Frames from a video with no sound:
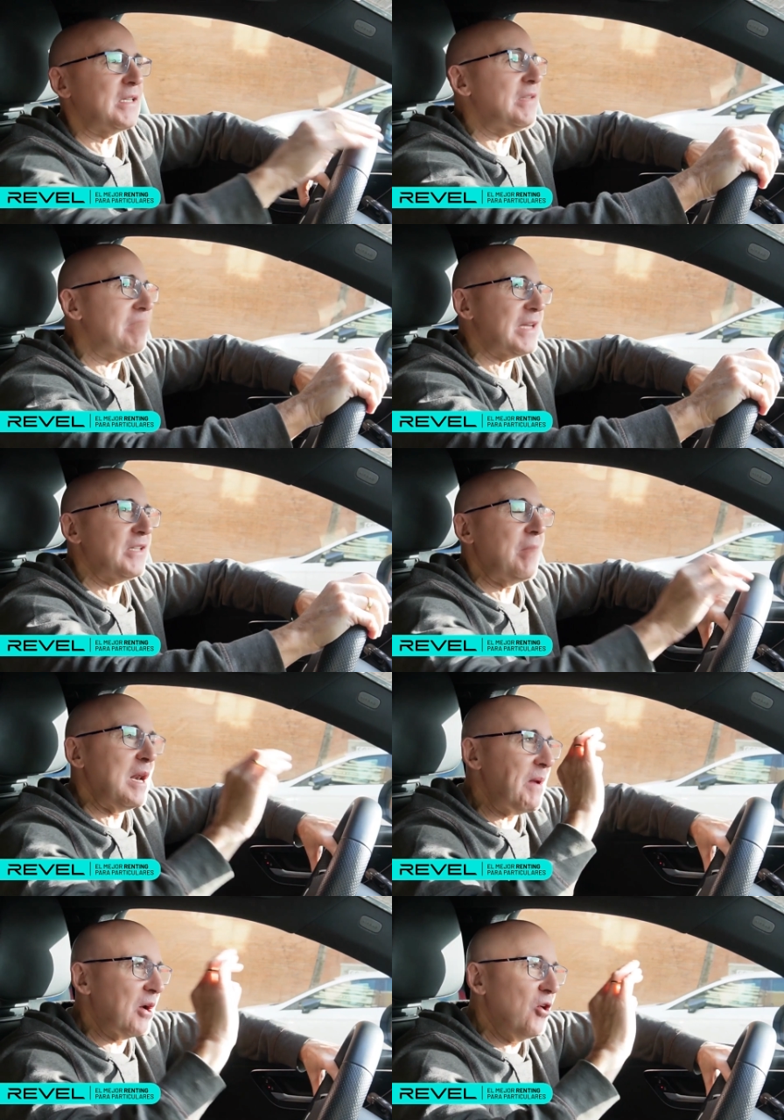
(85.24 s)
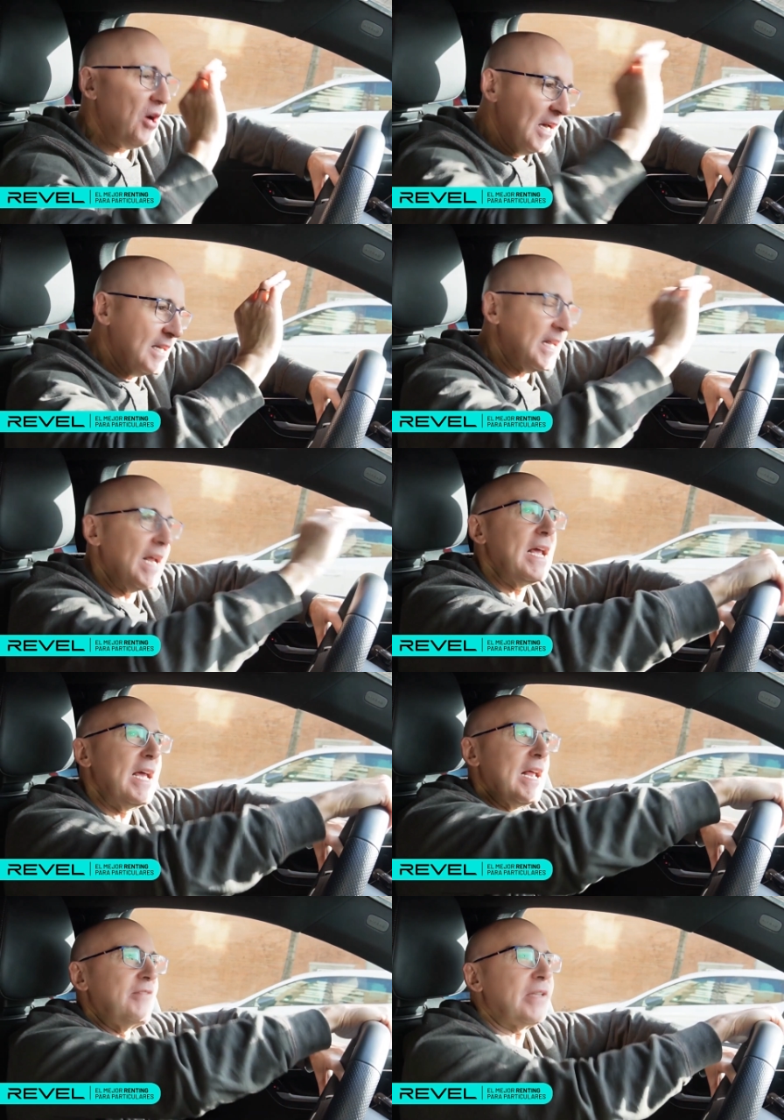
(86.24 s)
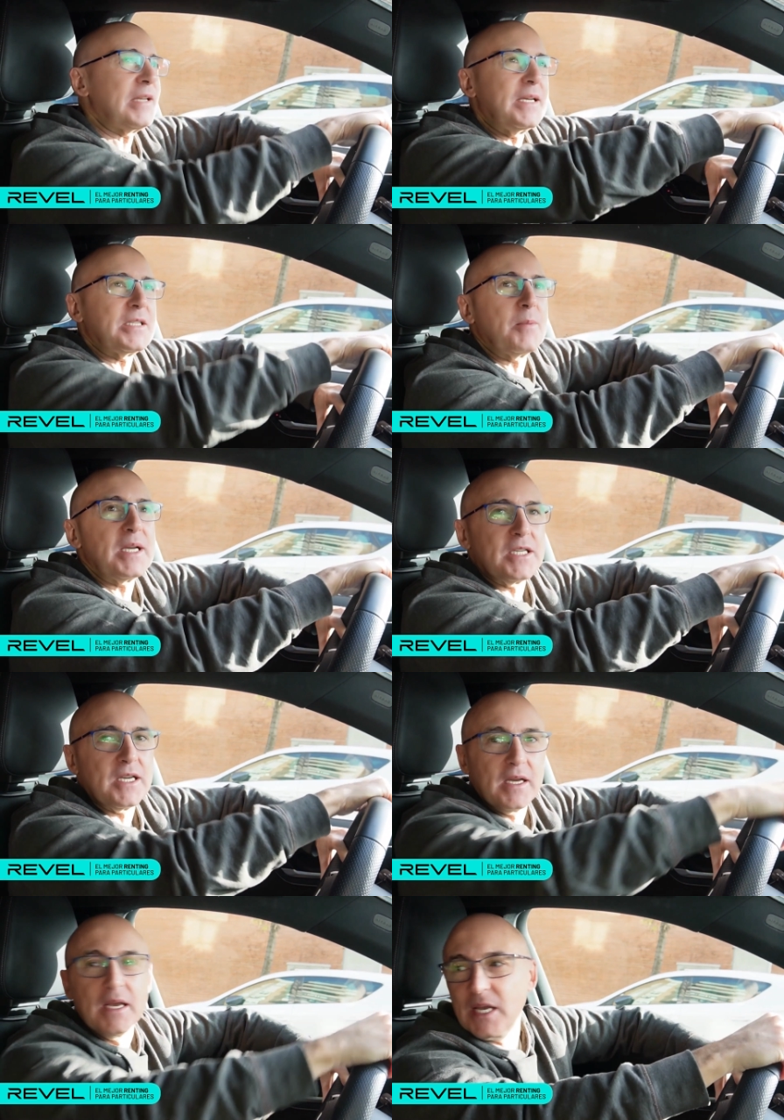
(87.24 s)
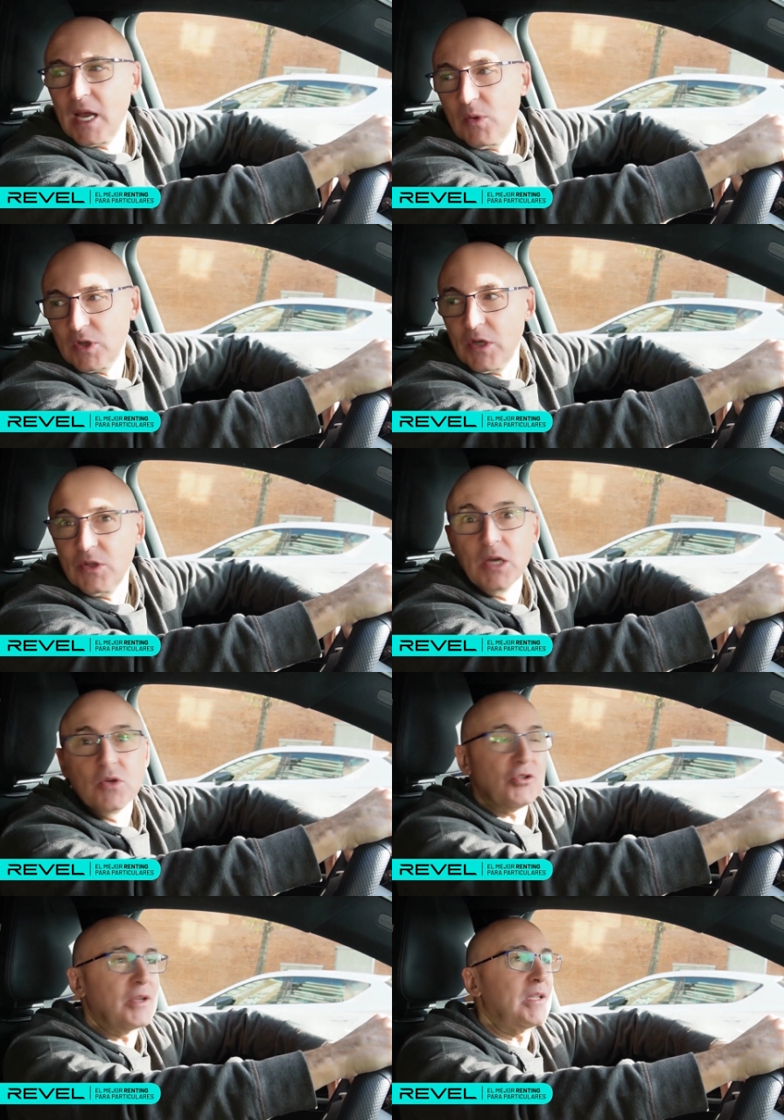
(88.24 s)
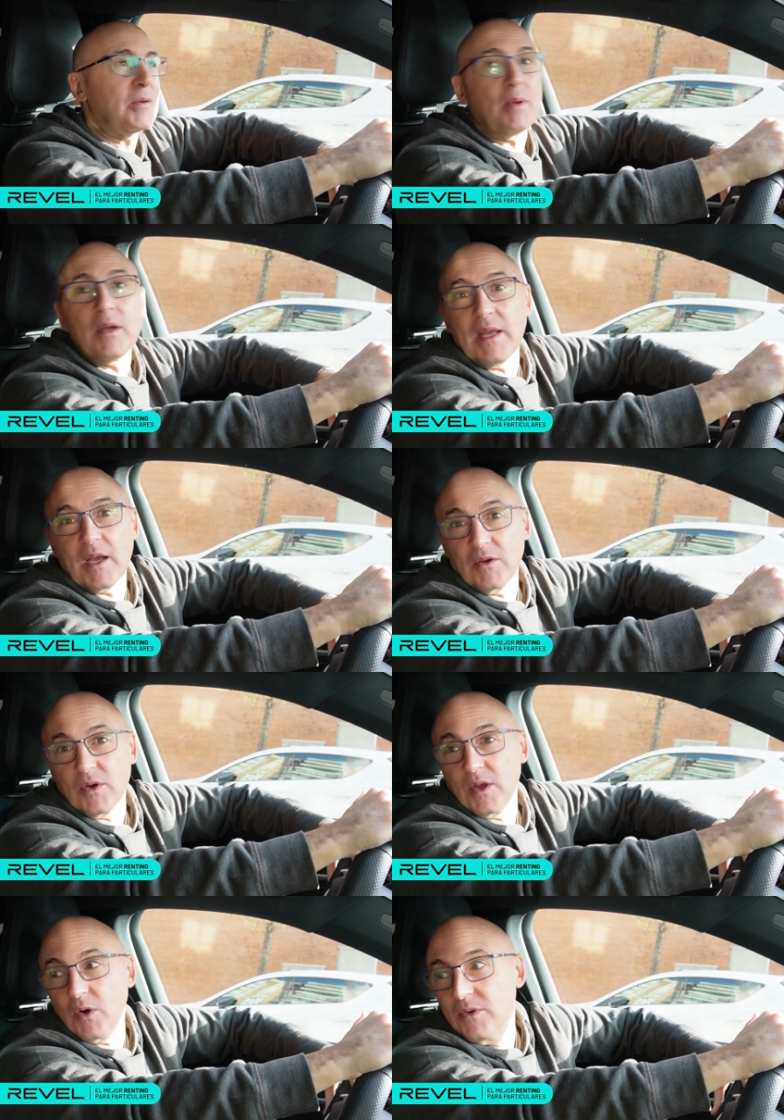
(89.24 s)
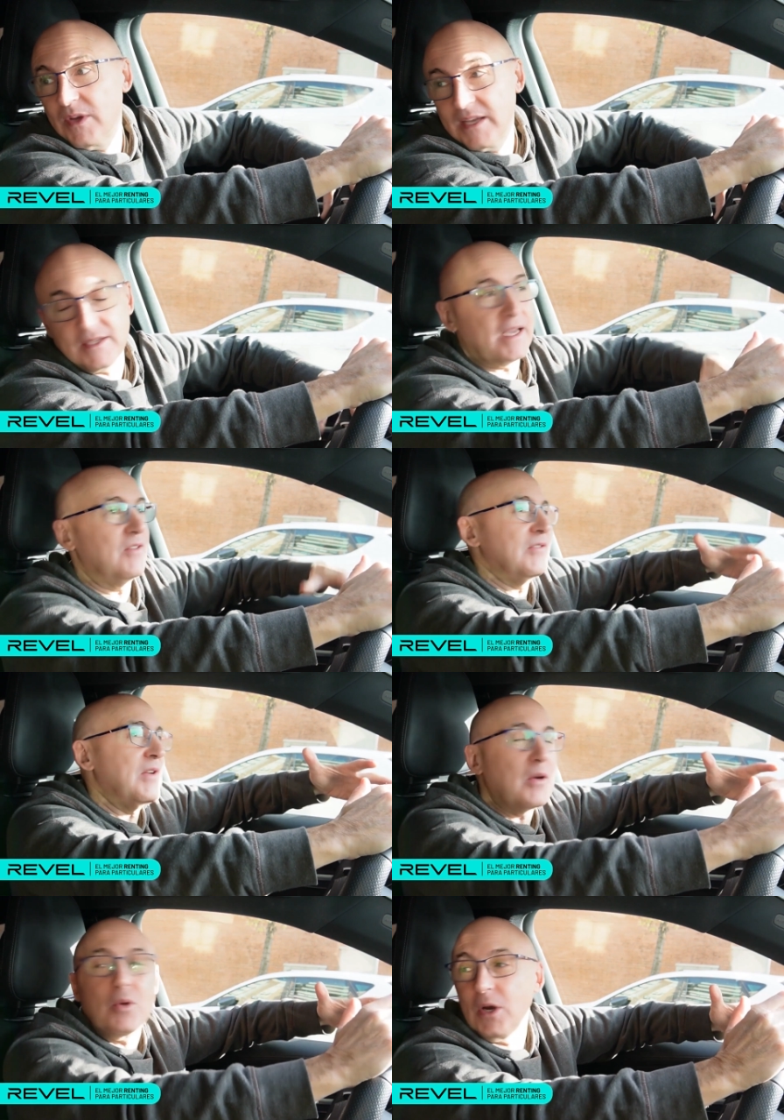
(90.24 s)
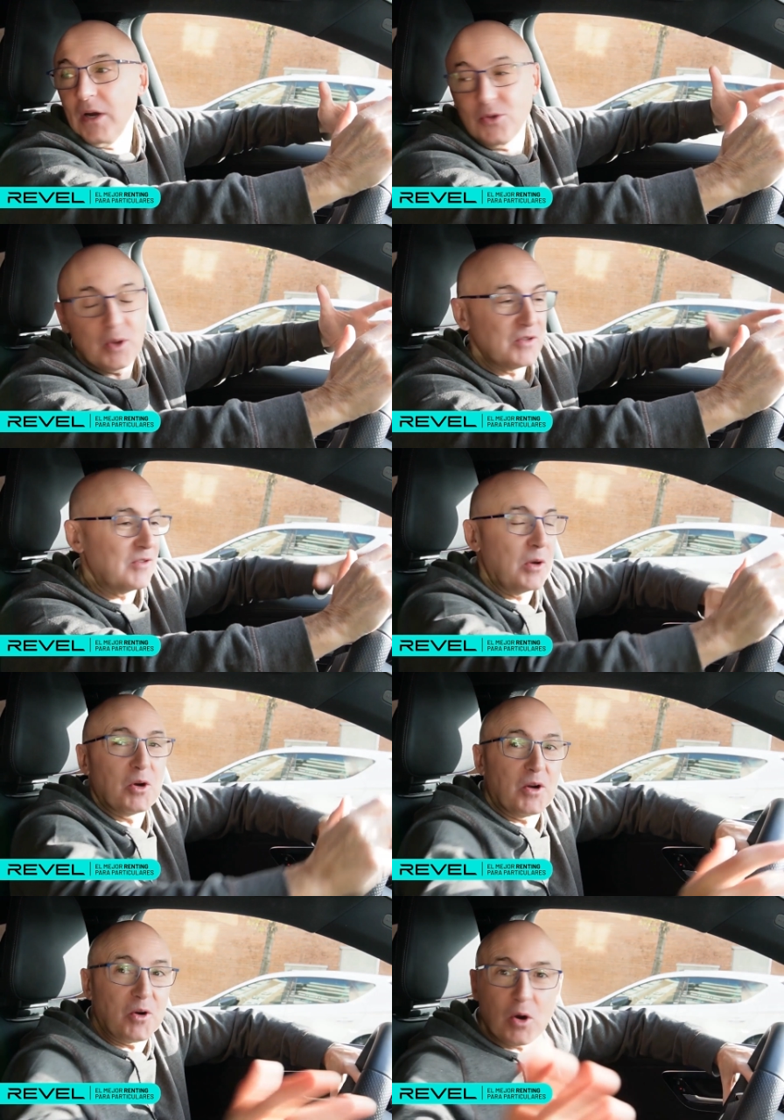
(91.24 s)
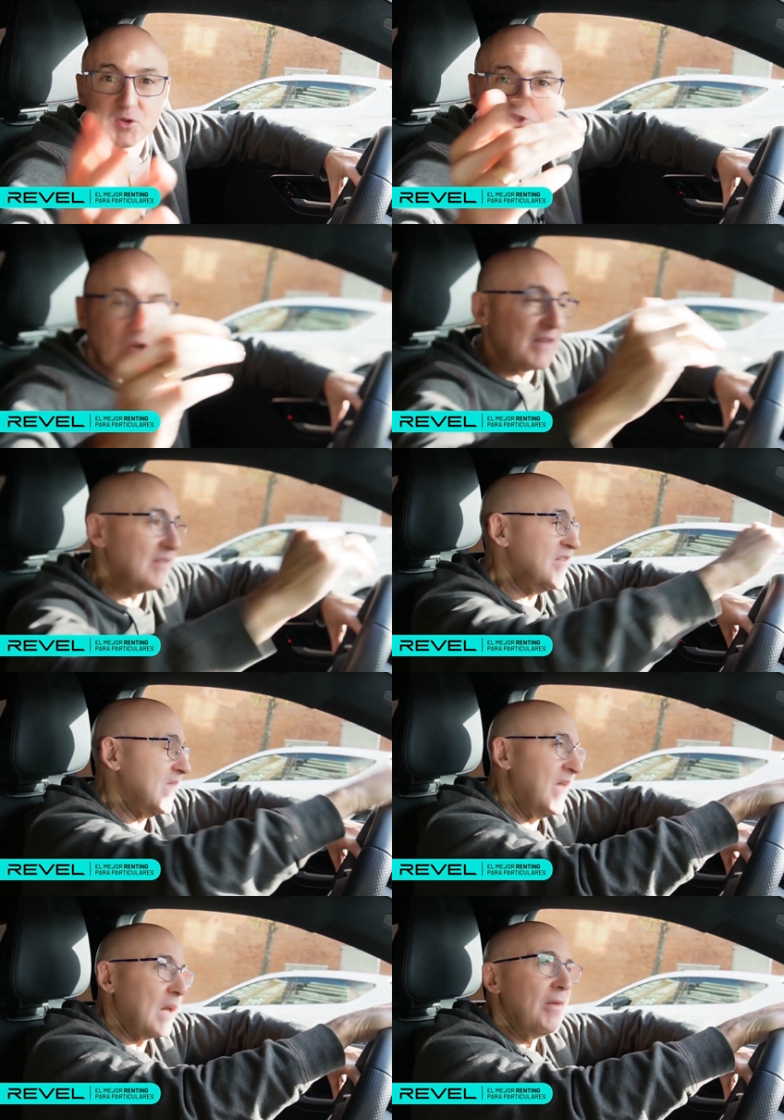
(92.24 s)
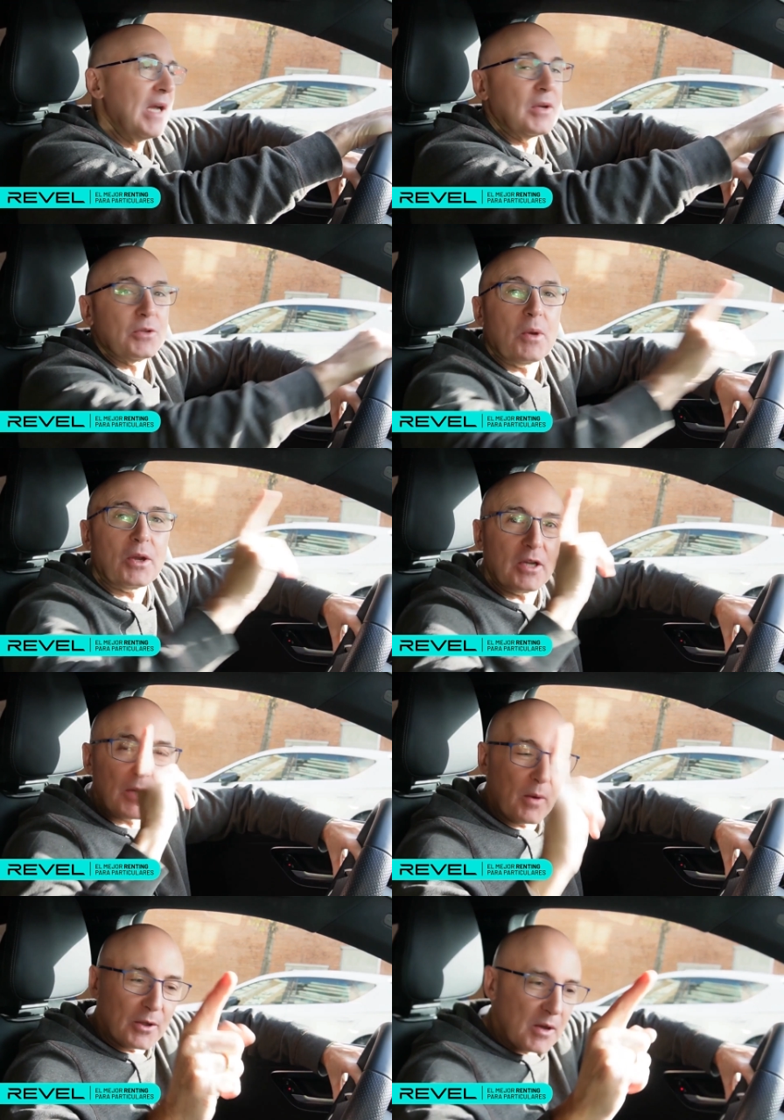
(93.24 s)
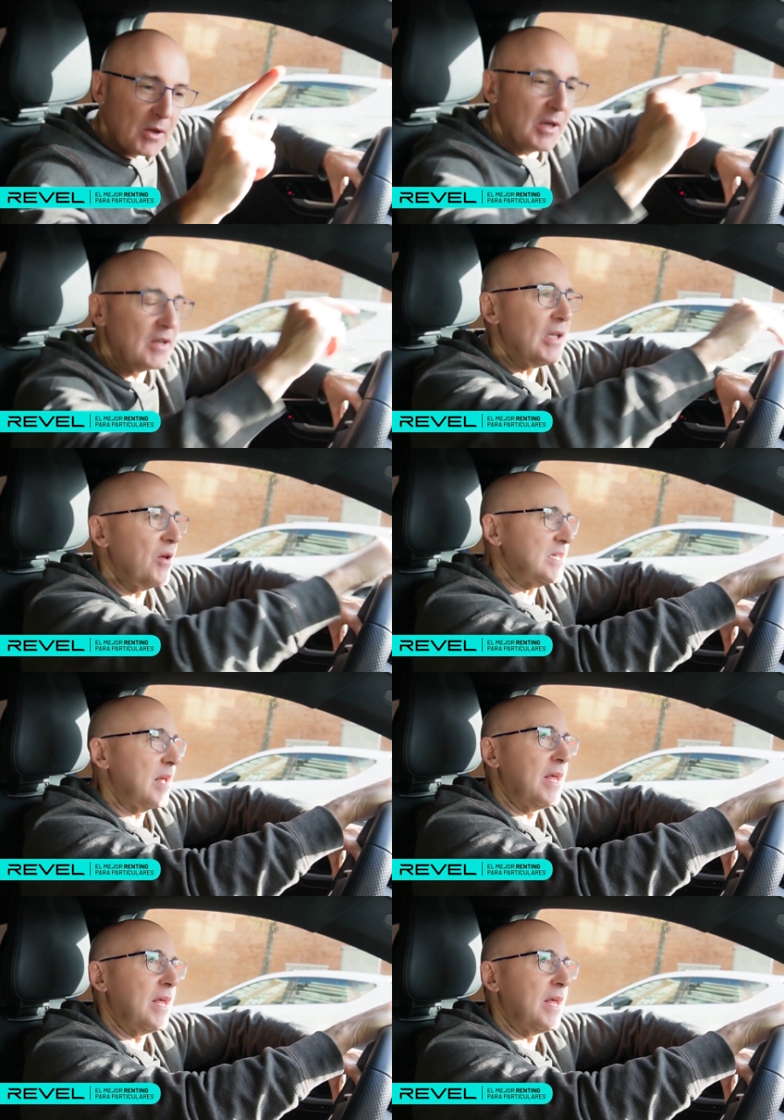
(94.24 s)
The best will get the car for 6 months. It's amazing. I wouldn't dare to send it because I don't know how to dance. But you surely know how to dance. So with the friends at Rebel, you can do it.